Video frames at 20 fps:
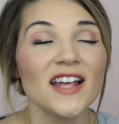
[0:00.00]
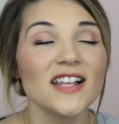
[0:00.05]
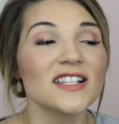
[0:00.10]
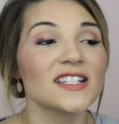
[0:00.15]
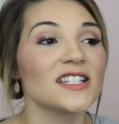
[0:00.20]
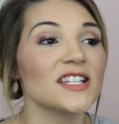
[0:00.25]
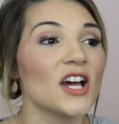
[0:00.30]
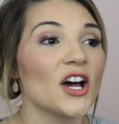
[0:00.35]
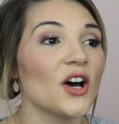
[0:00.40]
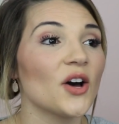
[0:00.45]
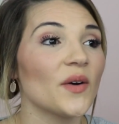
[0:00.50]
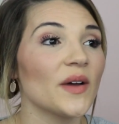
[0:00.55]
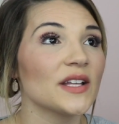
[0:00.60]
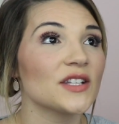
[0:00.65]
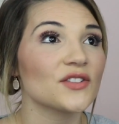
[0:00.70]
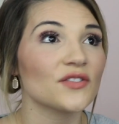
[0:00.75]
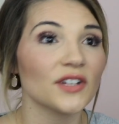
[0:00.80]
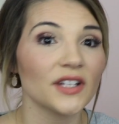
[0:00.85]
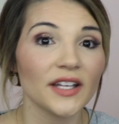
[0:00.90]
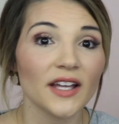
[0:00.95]
So
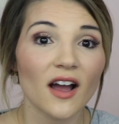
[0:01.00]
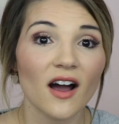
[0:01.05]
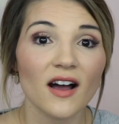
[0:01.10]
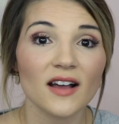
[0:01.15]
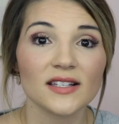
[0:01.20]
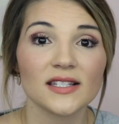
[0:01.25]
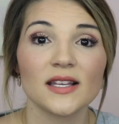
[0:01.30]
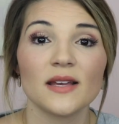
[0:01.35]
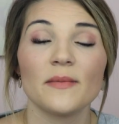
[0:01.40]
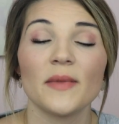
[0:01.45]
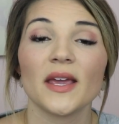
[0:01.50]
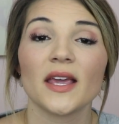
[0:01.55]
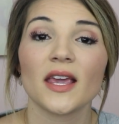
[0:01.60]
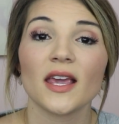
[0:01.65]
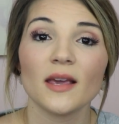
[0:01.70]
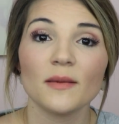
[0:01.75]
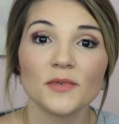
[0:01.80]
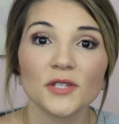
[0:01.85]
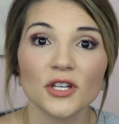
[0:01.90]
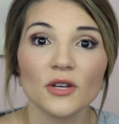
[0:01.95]
it's really awesome. It
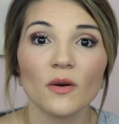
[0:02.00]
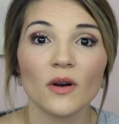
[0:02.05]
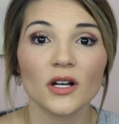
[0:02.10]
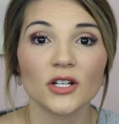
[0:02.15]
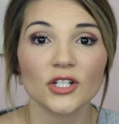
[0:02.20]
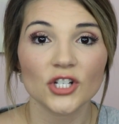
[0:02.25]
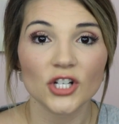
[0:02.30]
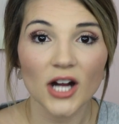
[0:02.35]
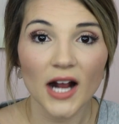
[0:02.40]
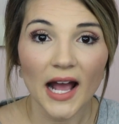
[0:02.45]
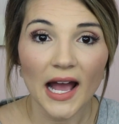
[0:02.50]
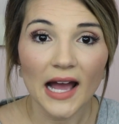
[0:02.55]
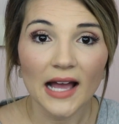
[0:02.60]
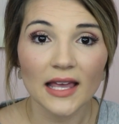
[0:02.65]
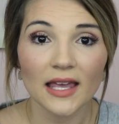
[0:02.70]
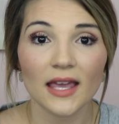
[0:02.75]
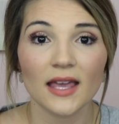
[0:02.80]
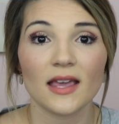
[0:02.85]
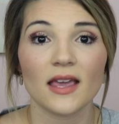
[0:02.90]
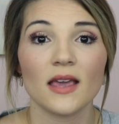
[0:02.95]
keeps you on
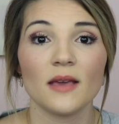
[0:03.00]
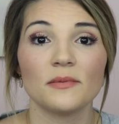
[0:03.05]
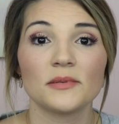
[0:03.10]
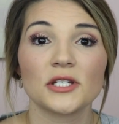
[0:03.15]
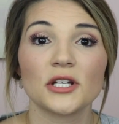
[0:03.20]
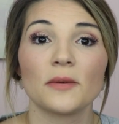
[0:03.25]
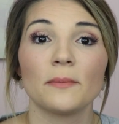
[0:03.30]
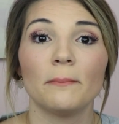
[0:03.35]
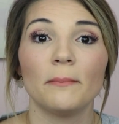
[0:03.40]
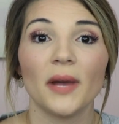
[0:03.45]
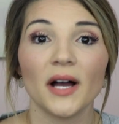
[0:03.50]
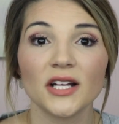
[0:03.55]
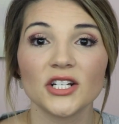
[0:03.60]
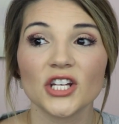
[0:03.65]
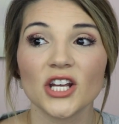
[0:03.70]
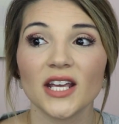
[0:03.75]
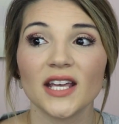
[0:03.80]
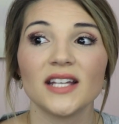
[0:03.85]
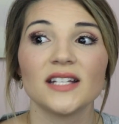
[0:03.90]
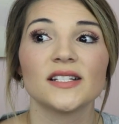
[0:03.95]
track. It keeps your
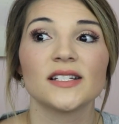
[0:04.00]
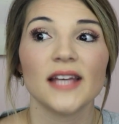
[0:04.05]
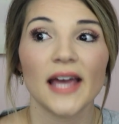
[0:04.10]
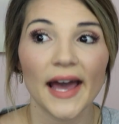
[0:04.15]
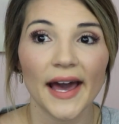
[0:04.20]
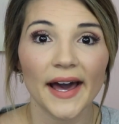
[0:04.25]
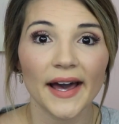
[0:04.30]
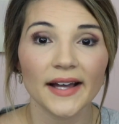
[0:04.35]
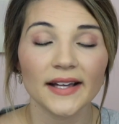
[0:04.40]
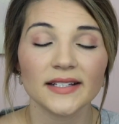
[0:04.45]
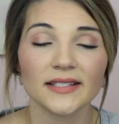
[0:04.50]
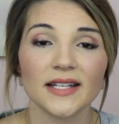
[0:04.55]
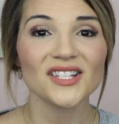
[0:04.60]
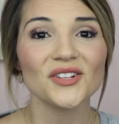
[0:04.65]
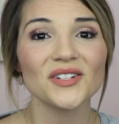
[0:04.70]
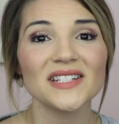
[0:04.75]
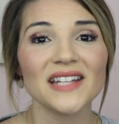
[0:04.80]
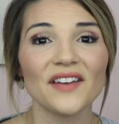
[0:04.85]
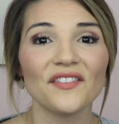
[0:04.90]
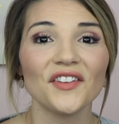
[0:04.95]
budget intact.
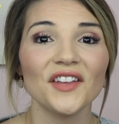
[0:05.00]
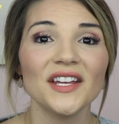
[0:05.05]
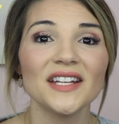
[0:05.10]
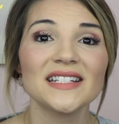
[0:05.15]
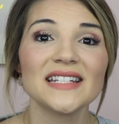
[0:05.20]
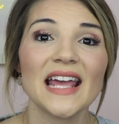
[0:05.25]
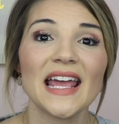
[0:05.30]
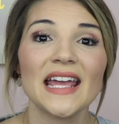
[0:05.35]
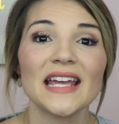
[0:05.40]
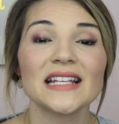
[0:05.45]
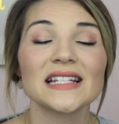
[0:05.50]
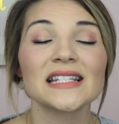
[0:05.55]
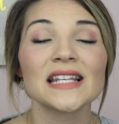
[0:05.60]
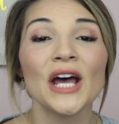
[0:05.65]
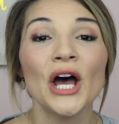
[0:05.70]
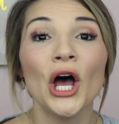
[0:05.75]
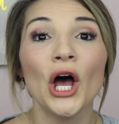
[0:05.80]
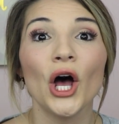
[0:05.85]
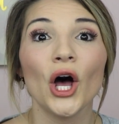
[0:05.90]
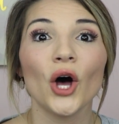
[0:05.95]
So it definitely takes
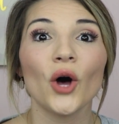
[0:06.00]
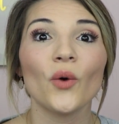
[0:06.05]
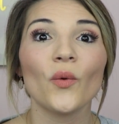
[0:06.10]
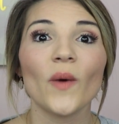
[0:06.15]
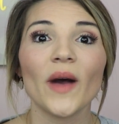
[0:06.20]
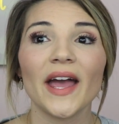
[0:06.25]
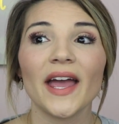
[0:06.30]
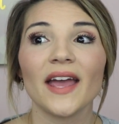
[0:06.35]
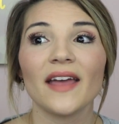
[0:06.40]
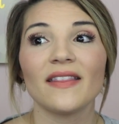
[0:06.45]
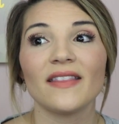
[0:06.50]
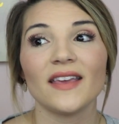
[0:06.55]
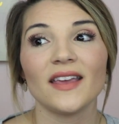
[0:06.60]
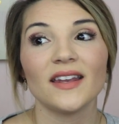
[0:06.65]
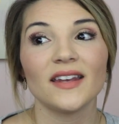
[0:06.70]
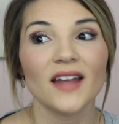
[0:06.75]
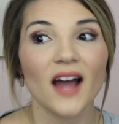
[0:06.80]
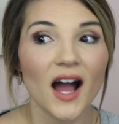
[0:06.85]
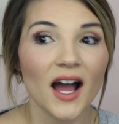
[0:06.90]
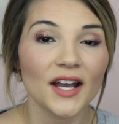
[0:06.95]
away the
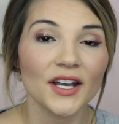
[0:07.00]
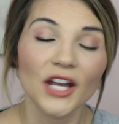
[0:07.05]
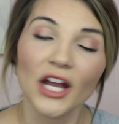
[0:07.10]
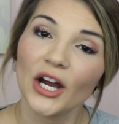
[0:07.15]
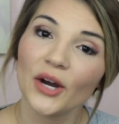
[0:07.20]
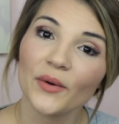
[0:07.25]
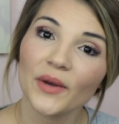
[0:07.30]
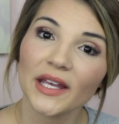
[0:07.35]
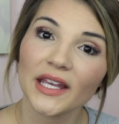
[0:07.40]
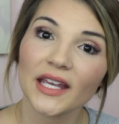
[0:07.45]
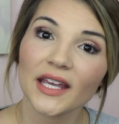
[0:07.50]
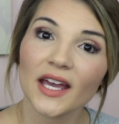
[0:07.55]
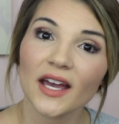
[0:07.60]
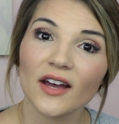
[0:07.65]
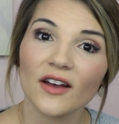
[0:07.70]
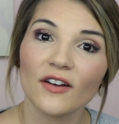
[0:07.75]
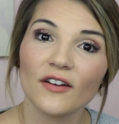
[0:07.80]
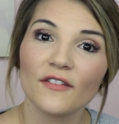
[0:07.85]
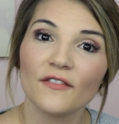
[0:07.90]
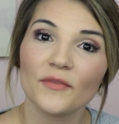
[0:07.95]
not knowing
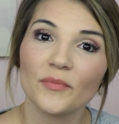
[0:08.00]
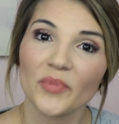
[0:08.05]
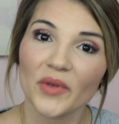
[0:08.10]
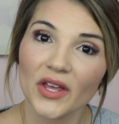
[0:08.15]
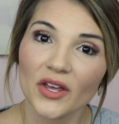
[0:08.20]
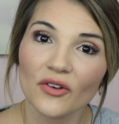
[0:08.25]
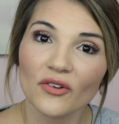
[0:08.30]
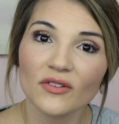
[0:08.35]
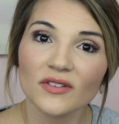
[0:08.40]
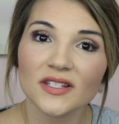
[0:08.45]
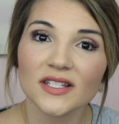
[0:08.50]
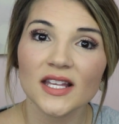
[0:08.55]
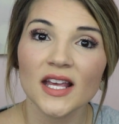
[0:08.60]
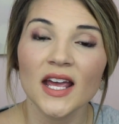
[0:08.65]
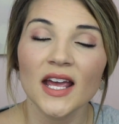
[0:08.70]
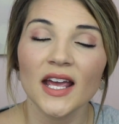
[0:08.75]
of bills.